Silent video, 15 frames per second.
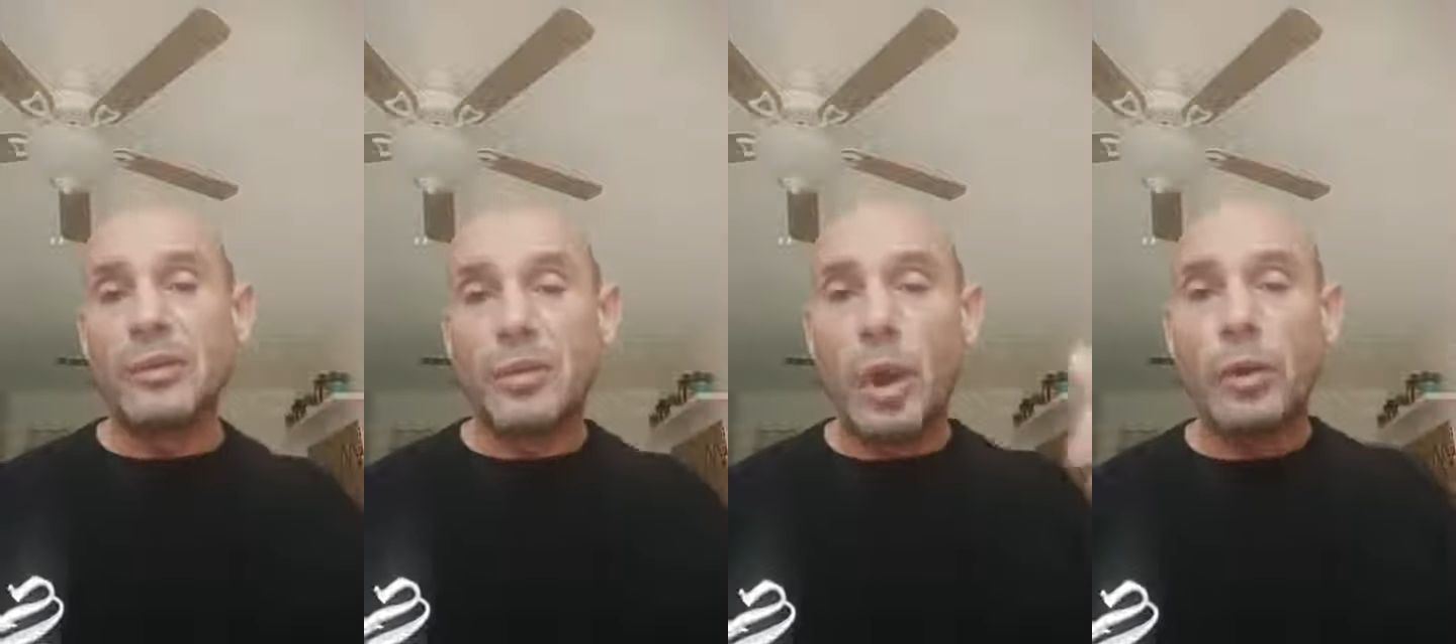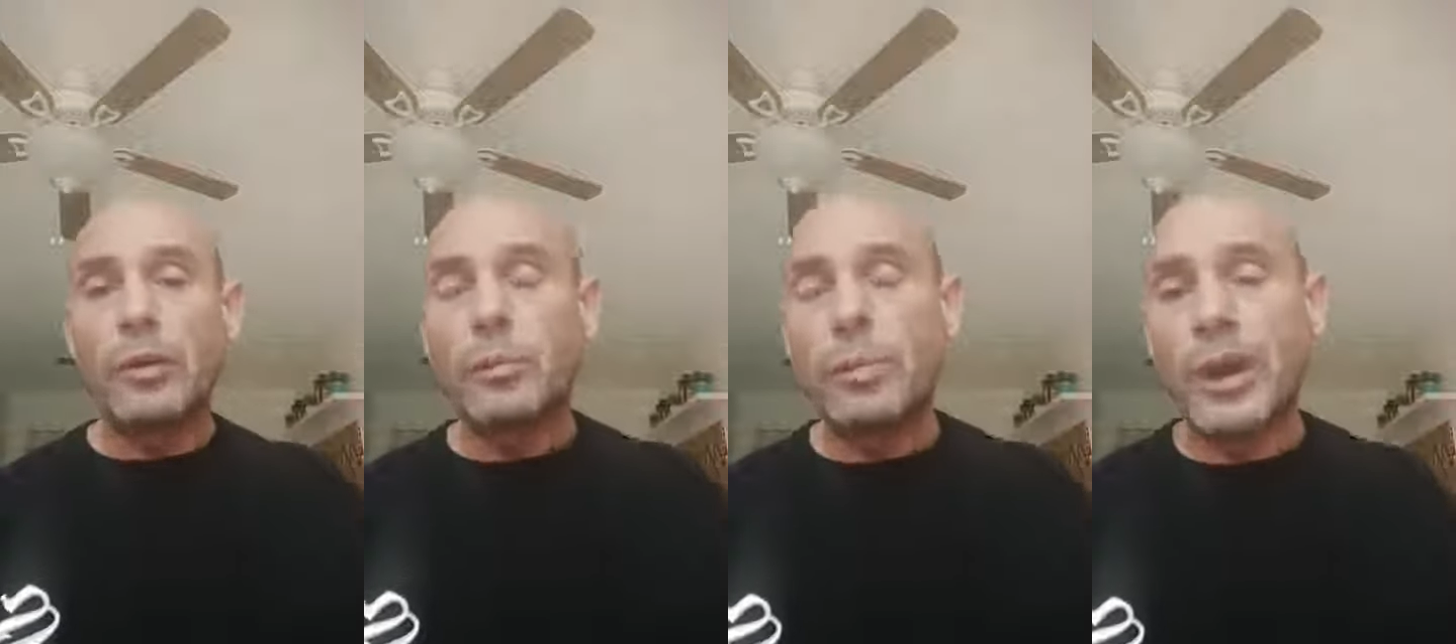Go
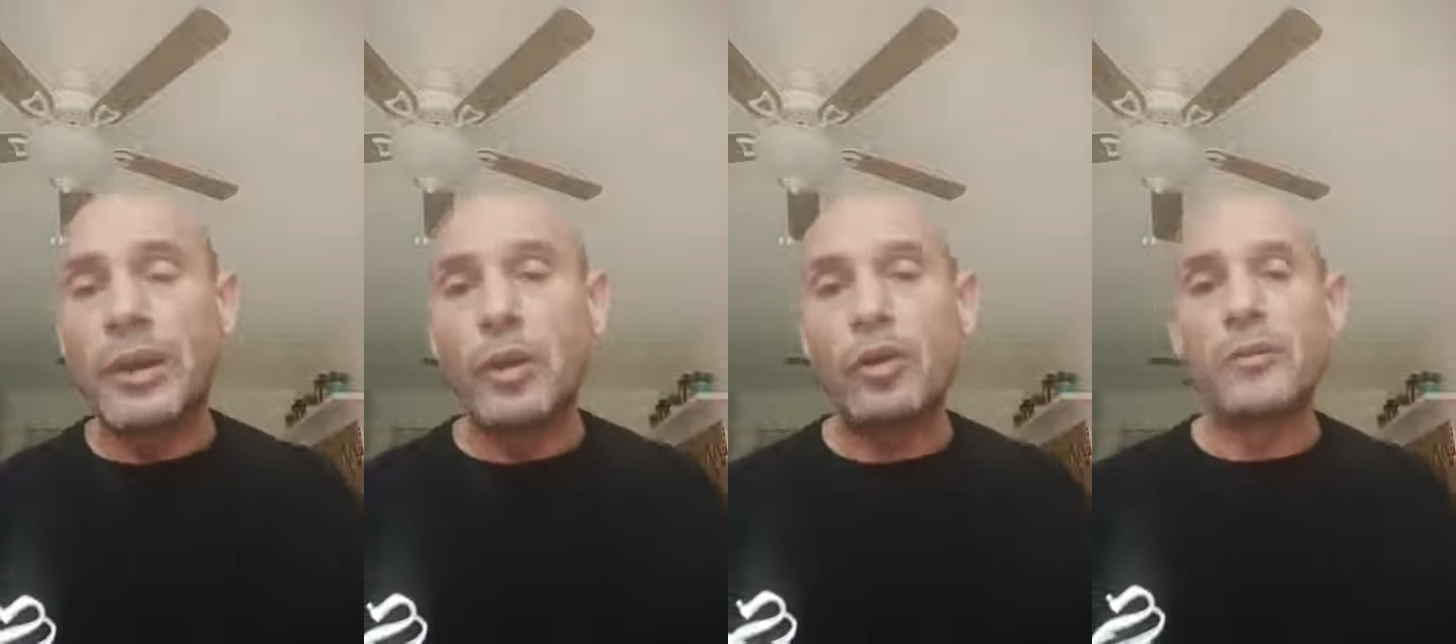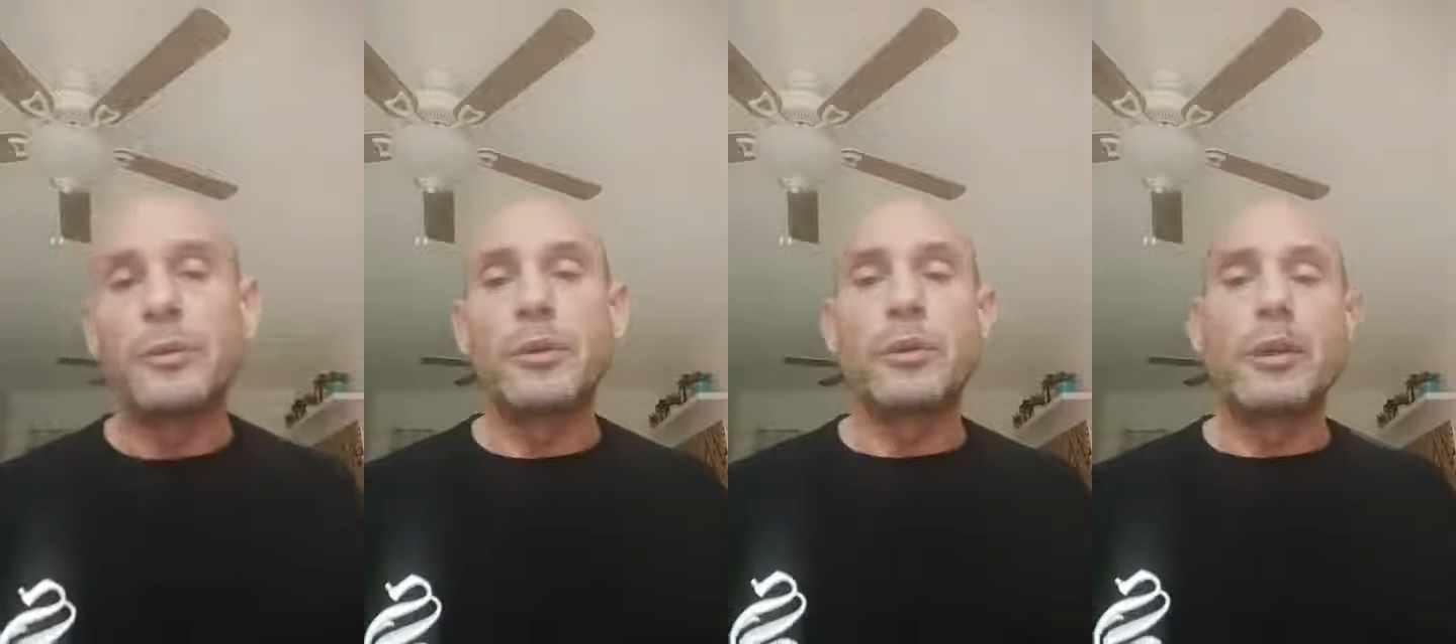to the bloody
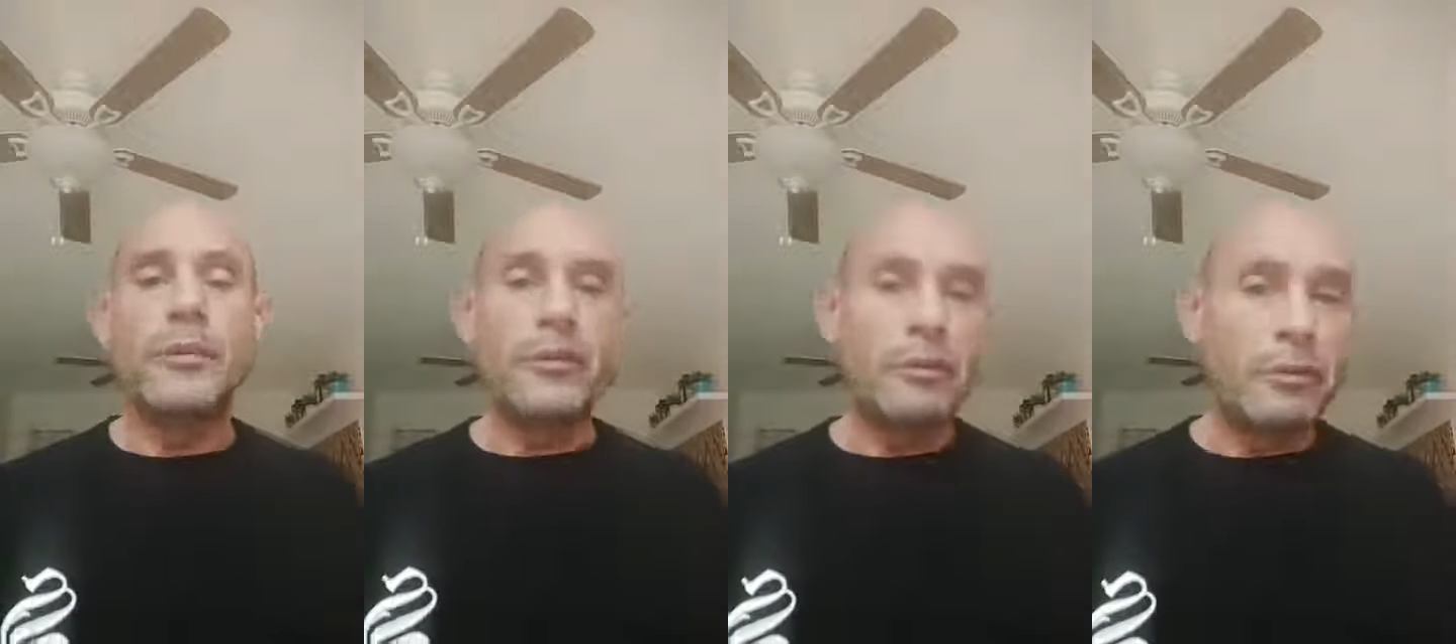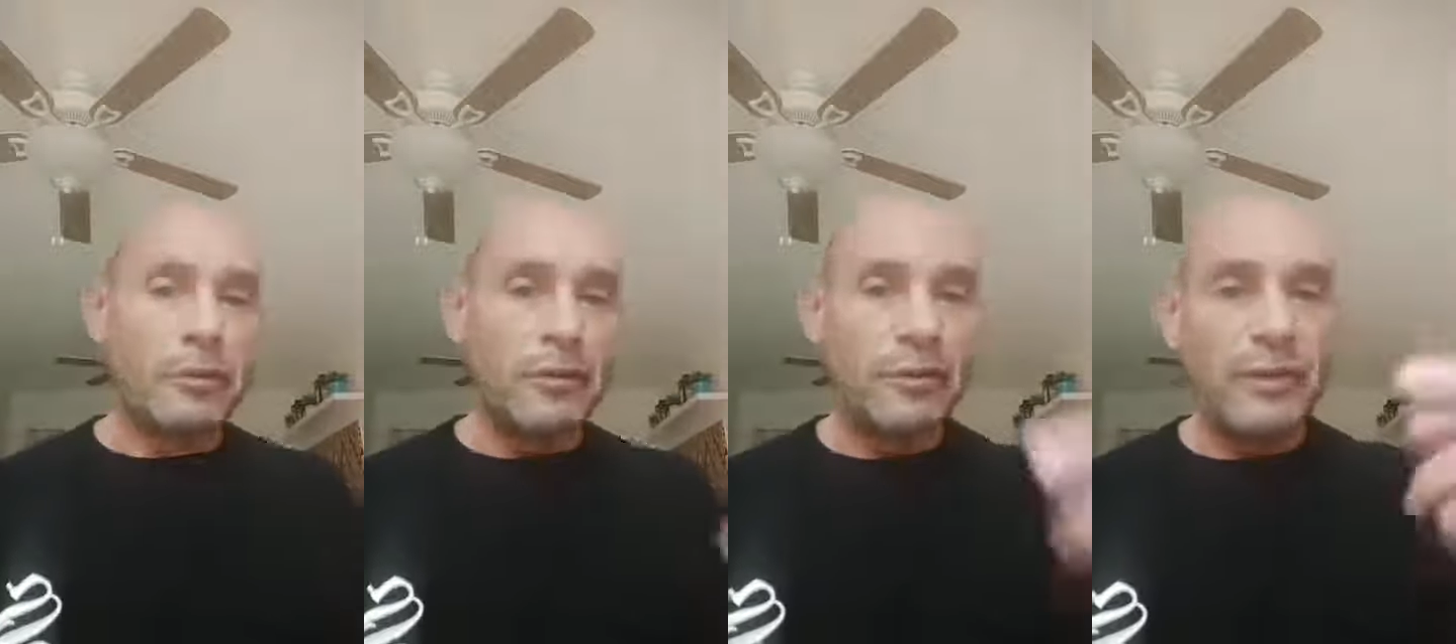hospital. If you're
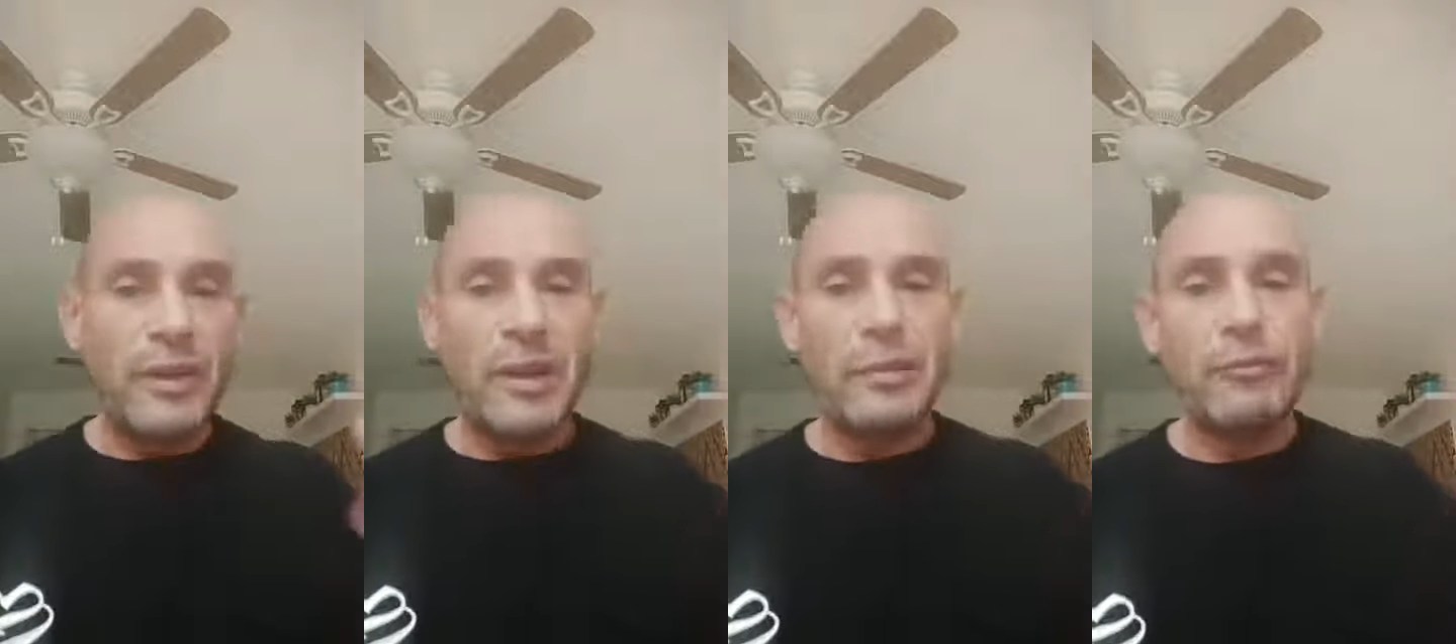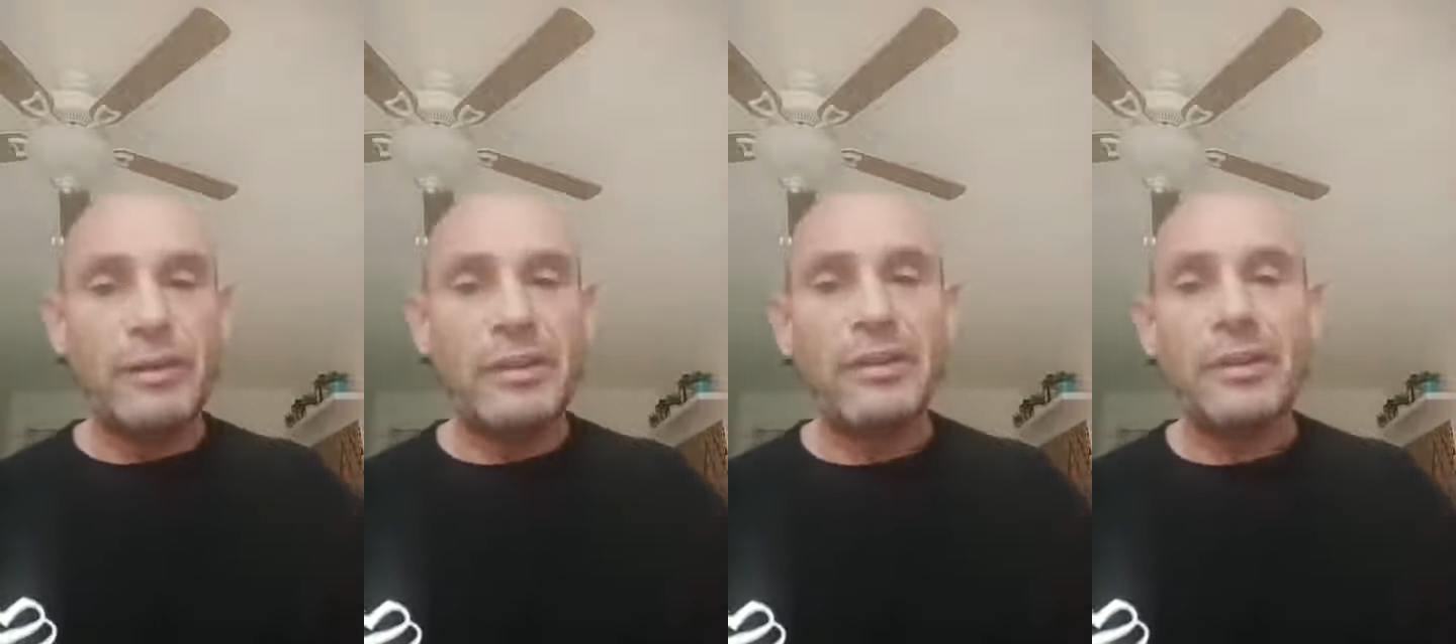in severe risk,